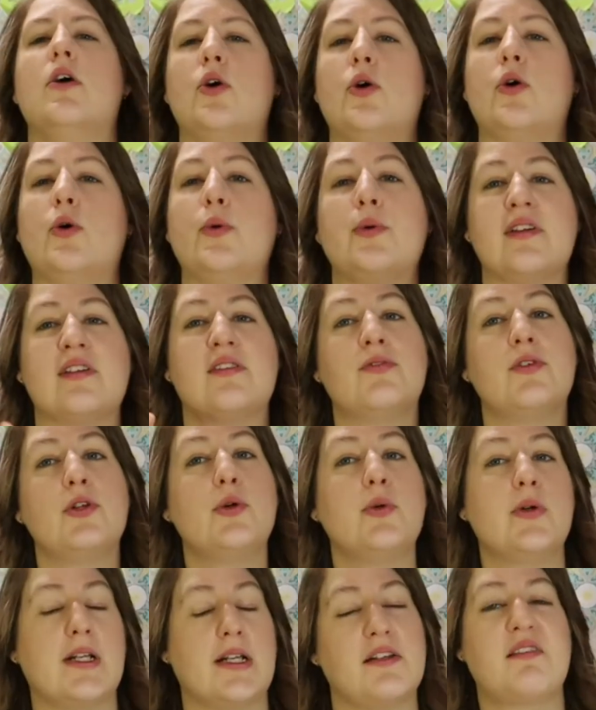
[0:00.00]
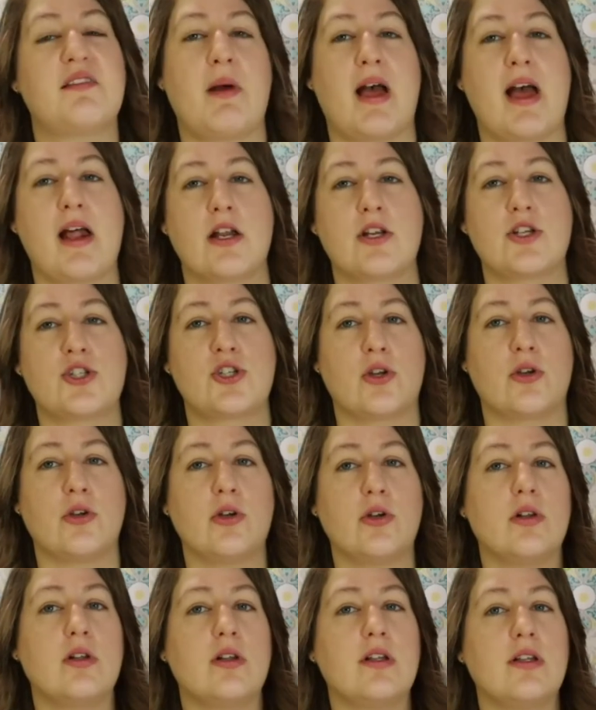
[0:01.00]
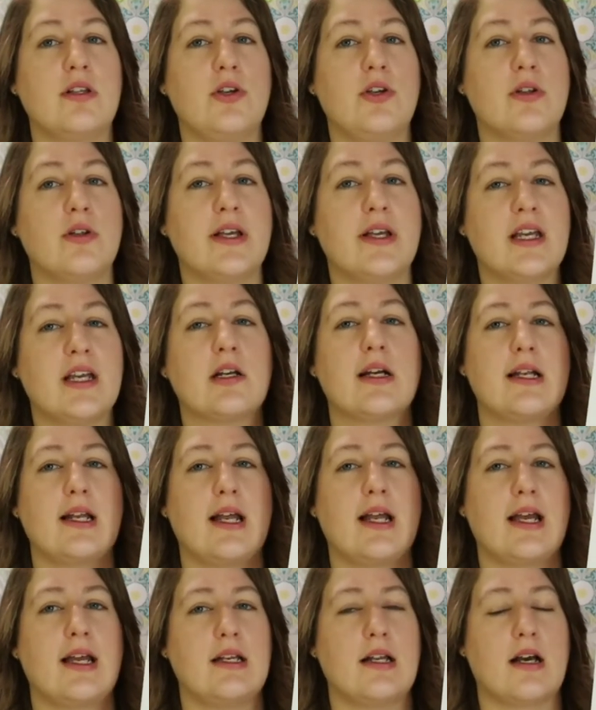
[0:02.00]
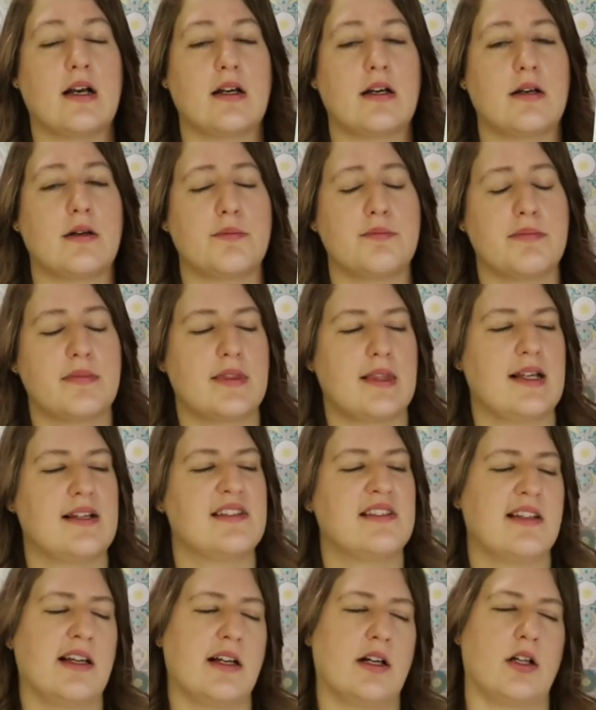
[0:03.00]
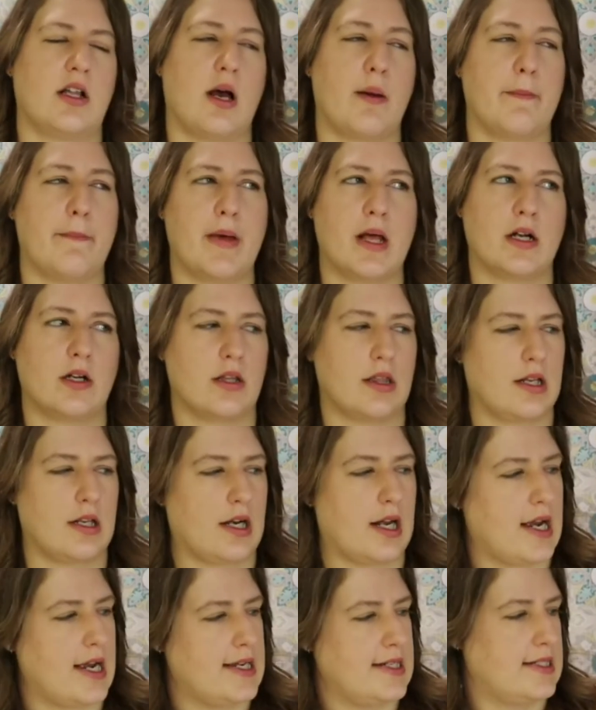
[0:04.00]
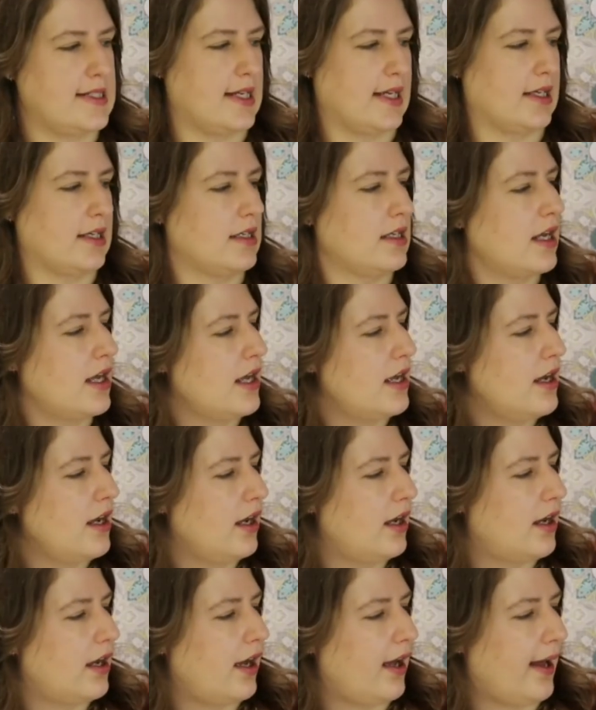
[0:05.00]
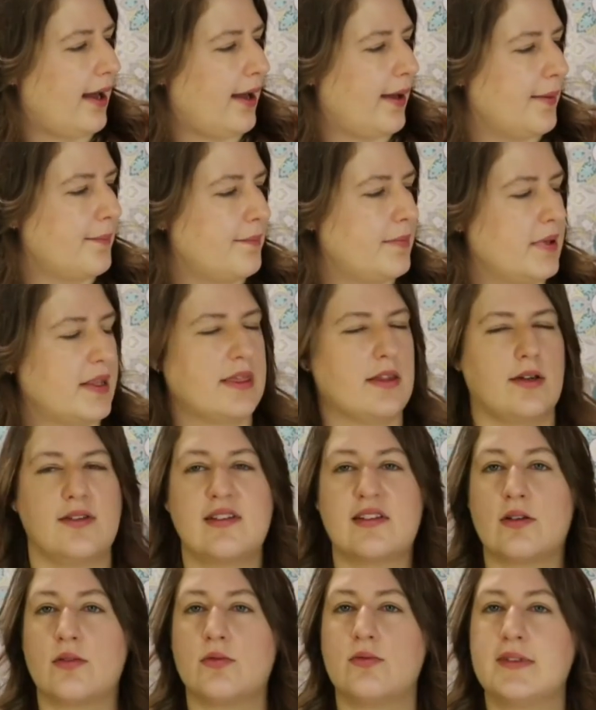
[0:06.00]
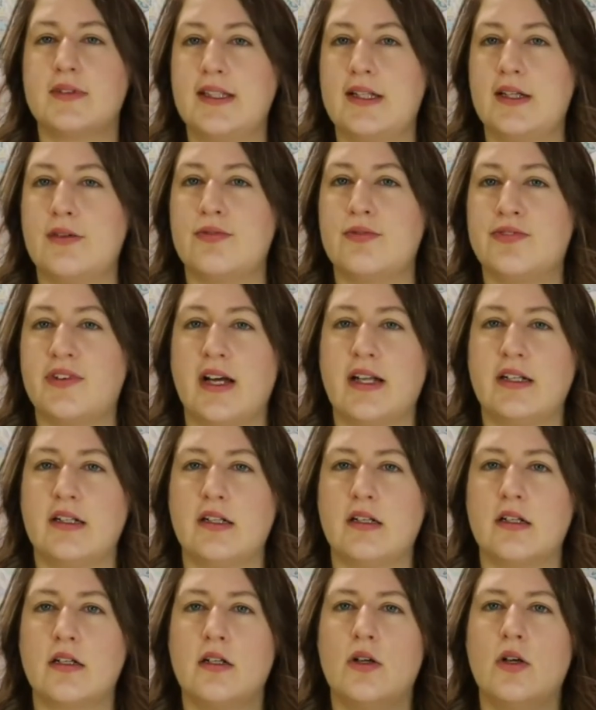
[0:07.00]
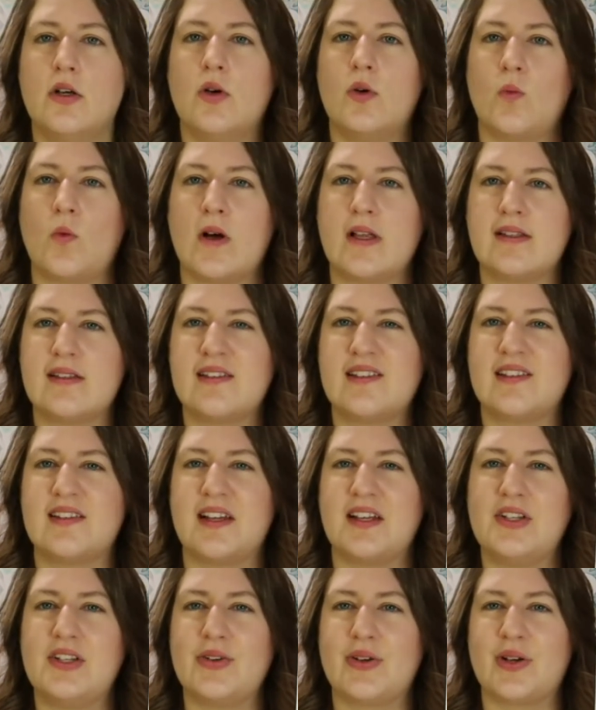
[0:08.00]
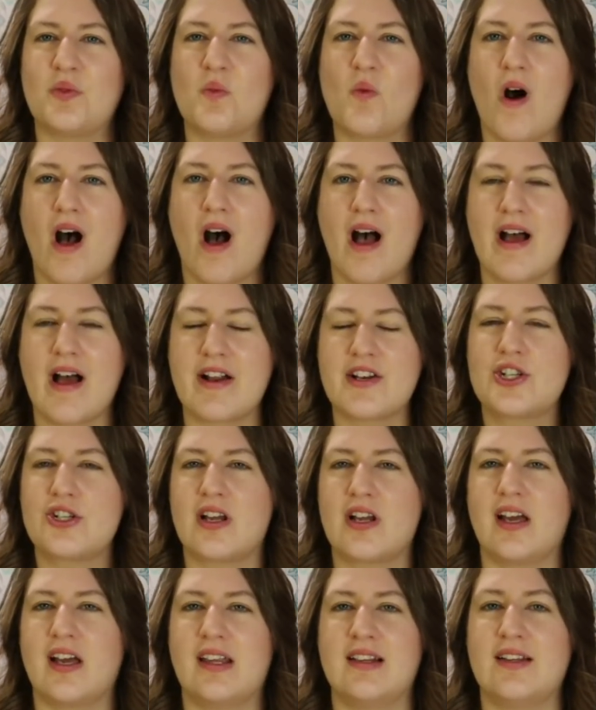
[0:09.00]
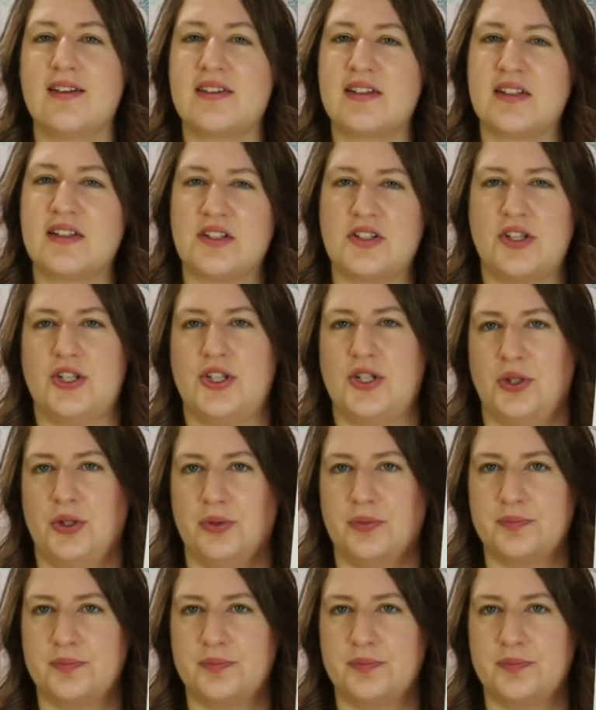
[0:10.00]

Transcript: is fluent in Spanish. So you'll hear it, and they sing a lot better than I did. But those are really fun ones that you can watch and listen to